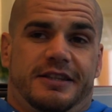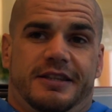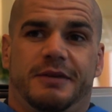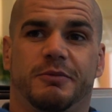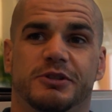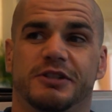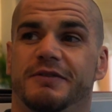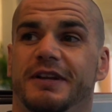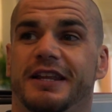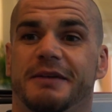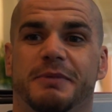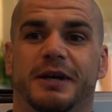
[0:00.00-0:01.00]
It wasn't
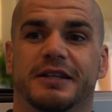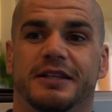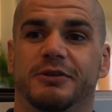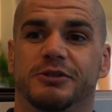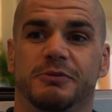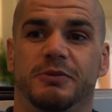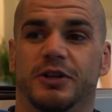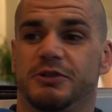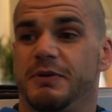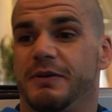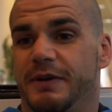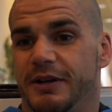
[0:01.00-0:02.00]
really that big a deal, to be honest.
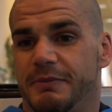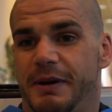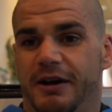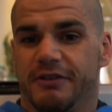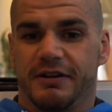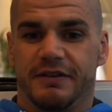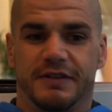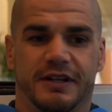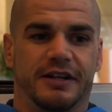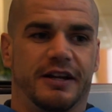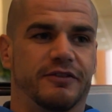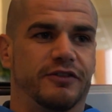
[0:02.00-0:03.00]
We went about our evening
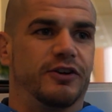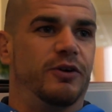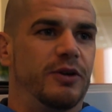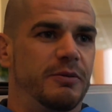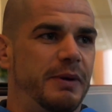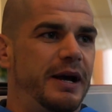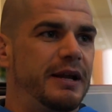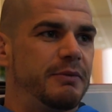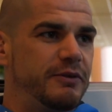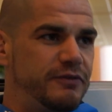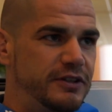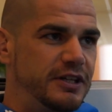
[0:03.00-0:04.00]
and I forgot all about it,
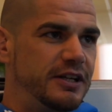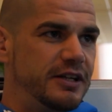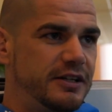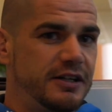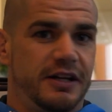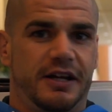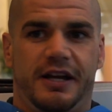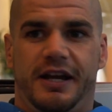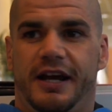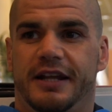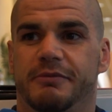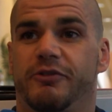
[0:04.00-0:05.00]
went for dinner.
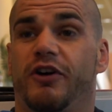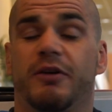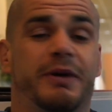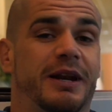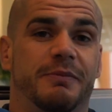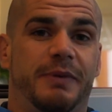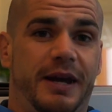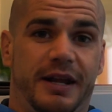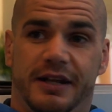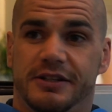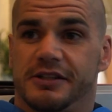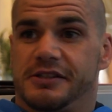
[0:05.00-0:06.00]
And before I went to bed,
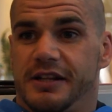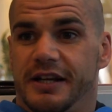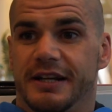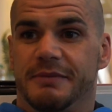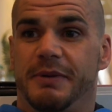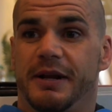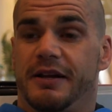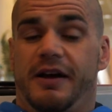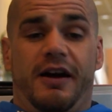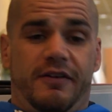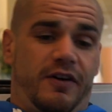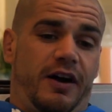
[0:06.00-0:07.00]
I just laid in bed and
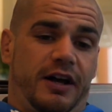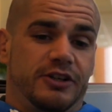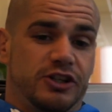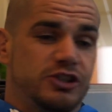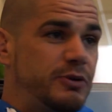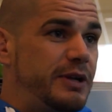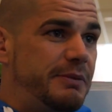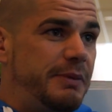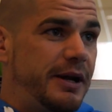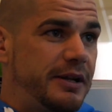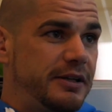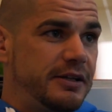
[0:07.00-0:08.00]
I just tweet
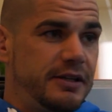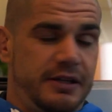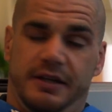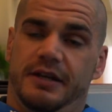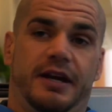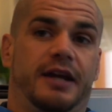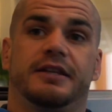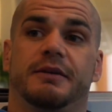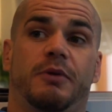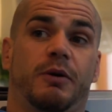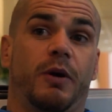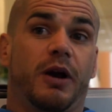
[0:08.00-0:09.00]
about it. And
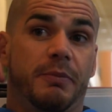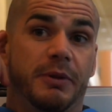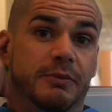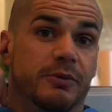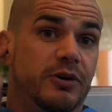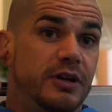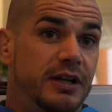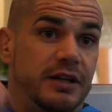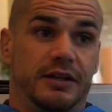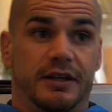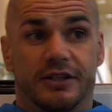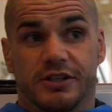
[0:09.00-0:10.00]
then when I woke up in the
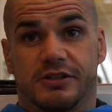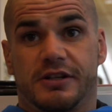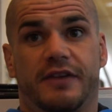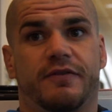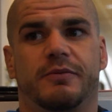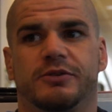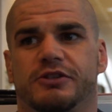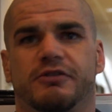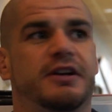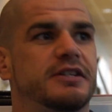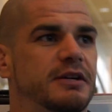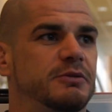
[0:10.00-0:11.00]
morning, everyone was
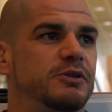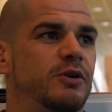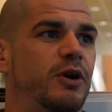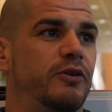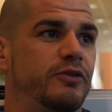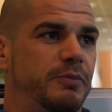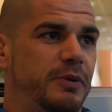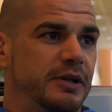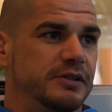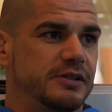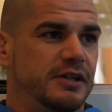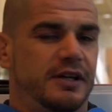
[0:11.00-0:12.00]
crazy. It was all over the
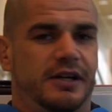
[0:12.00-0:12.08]
place.